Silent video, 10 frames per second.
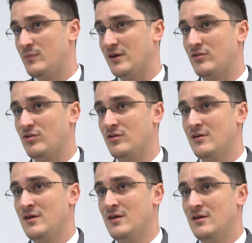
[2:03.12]
because
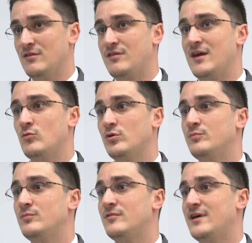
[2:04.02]
they
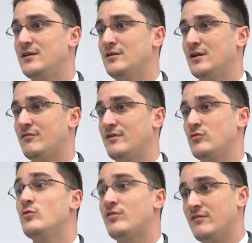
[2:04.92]
will then, if they
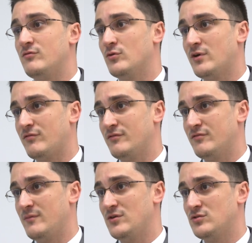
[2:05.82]
do receive a request for
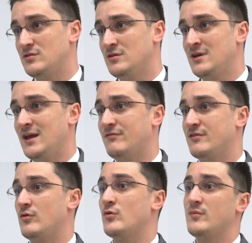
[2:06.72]
information, if
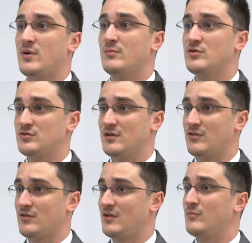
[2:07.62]
they've already published it
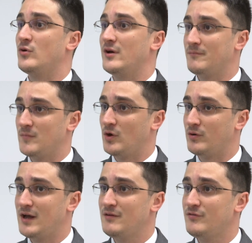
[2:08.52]
somewhere
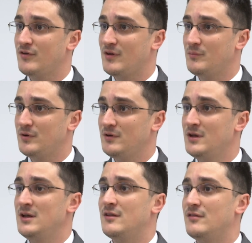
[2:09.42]
online, for example,
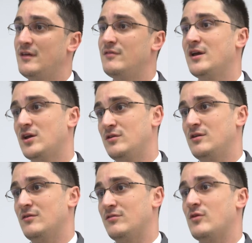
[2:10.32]
then they
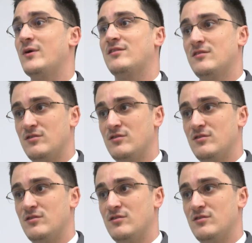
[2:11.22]
can direct